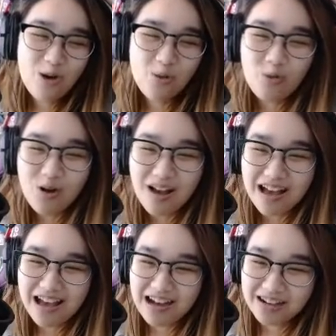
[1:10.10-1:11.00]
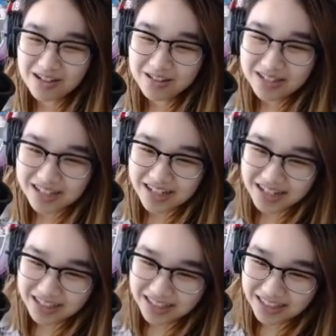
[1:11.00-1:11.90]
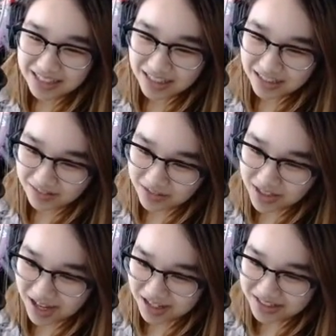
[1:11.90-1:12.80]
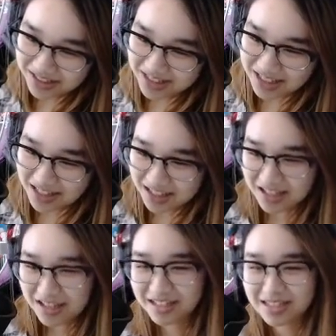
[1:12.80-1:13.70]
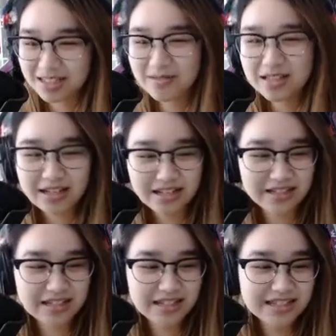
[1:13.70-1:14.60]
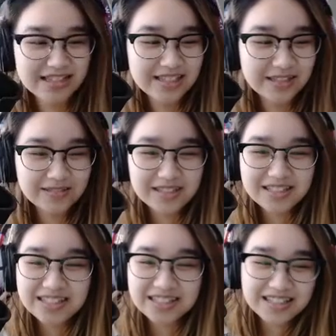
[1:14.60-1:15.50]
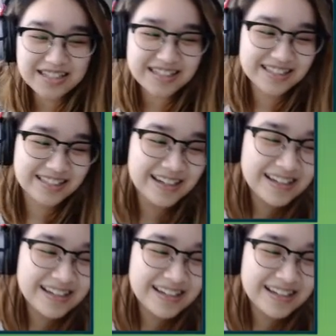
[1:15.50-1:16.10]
Wow. Okay. We're catching this thing, guys. We got this. What is this?